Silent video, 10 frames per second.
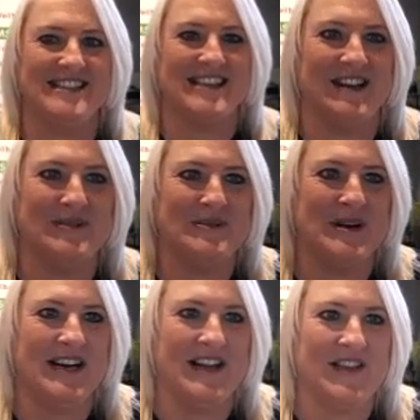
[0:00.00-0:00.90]
so
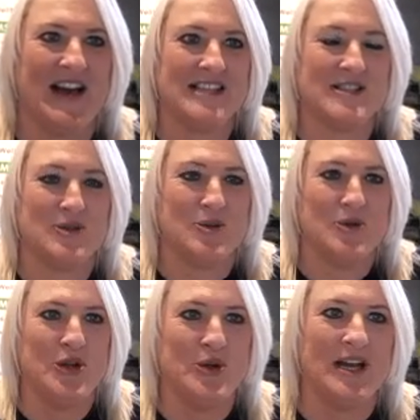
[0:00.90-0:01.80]
that's all
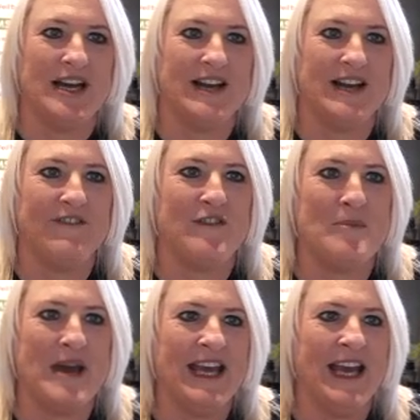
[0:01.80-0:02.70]
new learning for
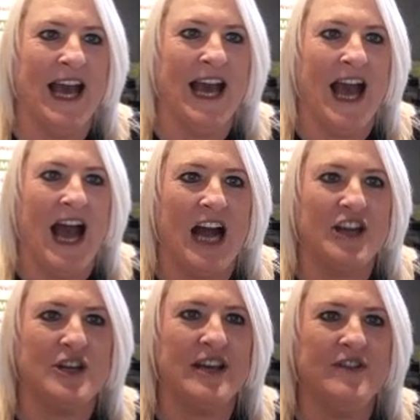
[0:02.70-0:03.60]
me. And
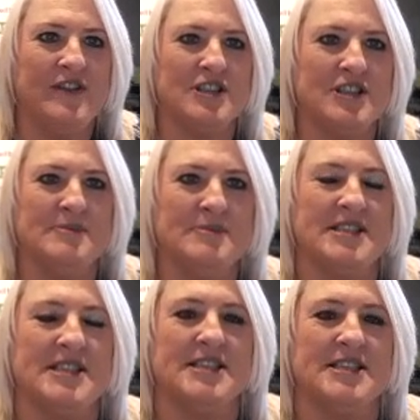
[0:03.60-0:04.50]
you give customers
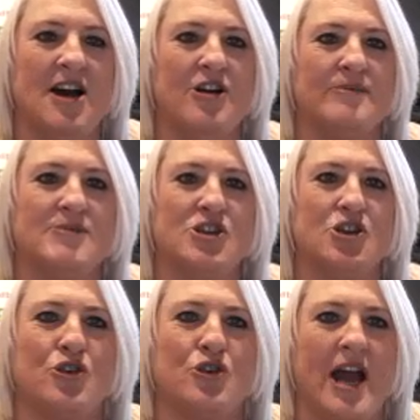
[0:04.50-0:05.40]
the time to
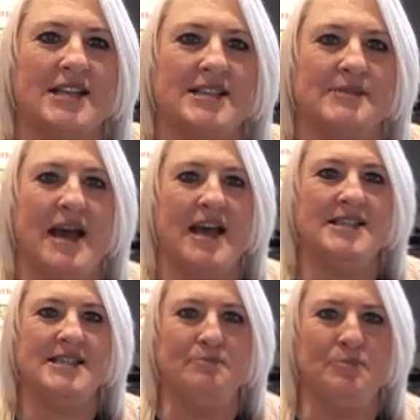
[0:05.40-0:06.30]
create
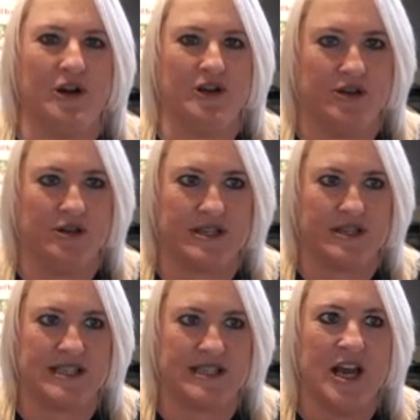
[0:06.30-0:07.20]
amazing
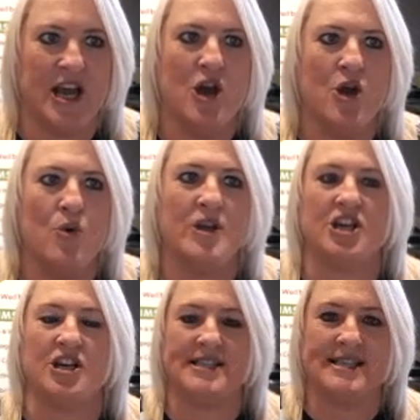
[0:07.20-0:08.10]
products which
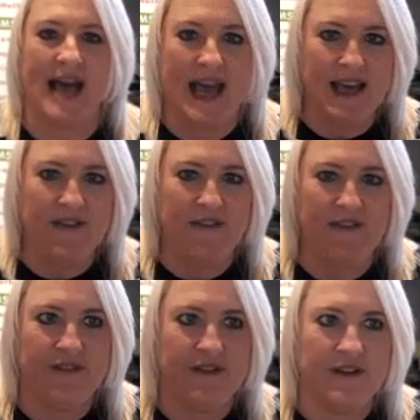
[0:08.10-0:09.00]
are safe,
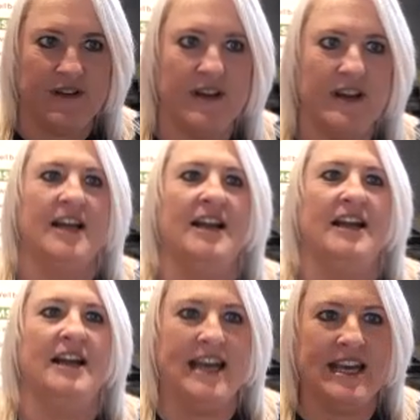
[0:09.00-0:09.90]

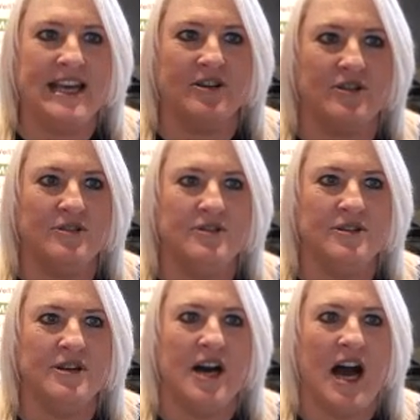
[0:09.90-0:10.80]
legal,
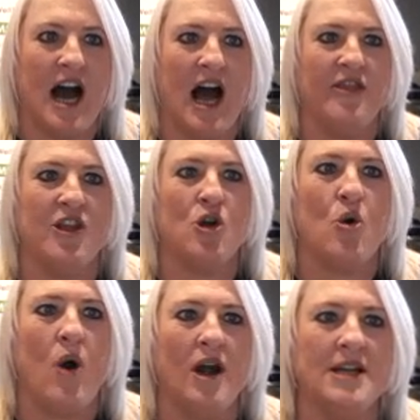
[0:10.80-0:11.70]
and the
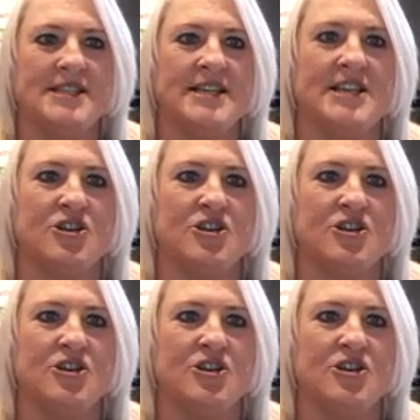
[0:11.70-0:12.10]
quality